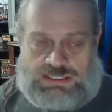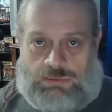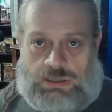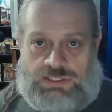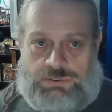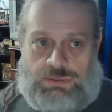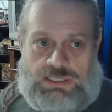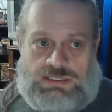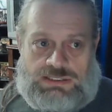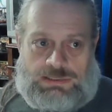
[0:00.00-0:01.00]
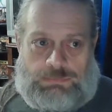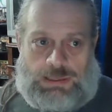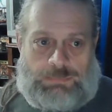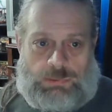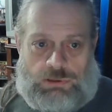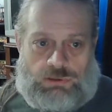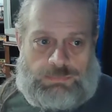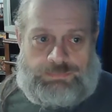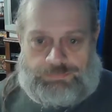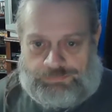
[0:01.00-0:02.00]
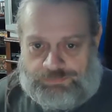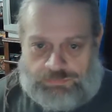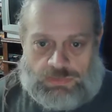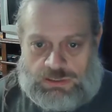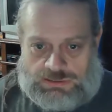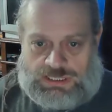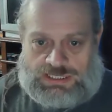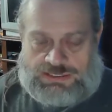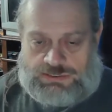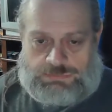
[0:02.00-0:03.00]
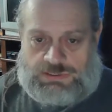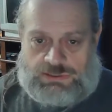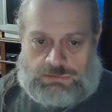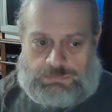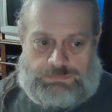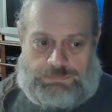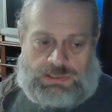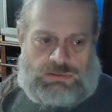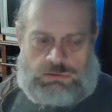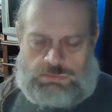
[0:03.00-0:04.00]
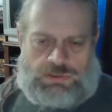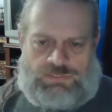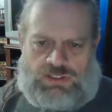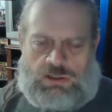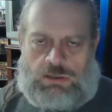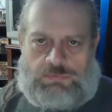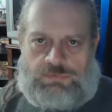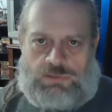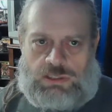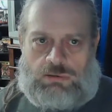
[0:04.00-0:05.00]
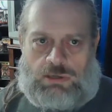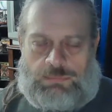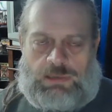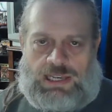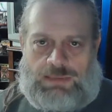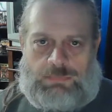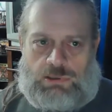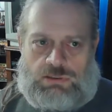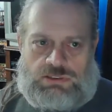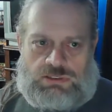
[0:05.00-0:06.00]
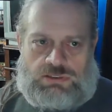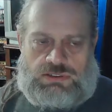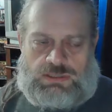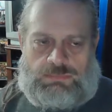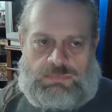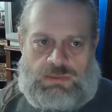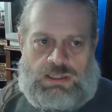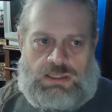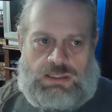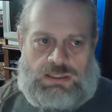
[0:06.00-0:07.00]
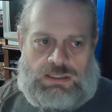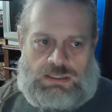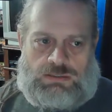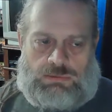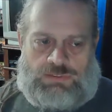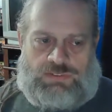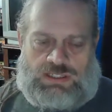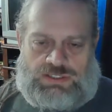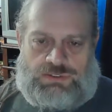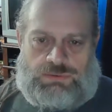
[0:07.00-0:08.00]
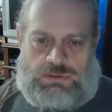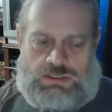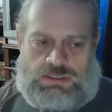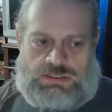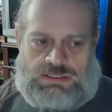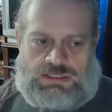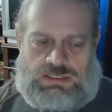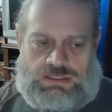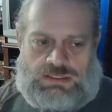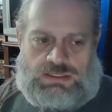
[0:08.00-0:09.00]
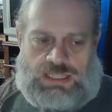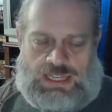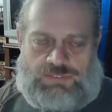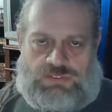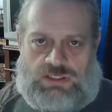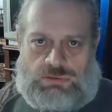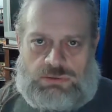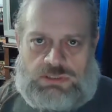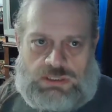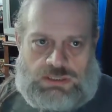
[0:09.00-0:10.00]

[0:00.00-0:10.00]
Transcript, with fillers: Now I do eat some hamburger sliced dill pickles, whatever you call them, you know, on my hamburgers or something. Uh, whenever I do this, uh, have those.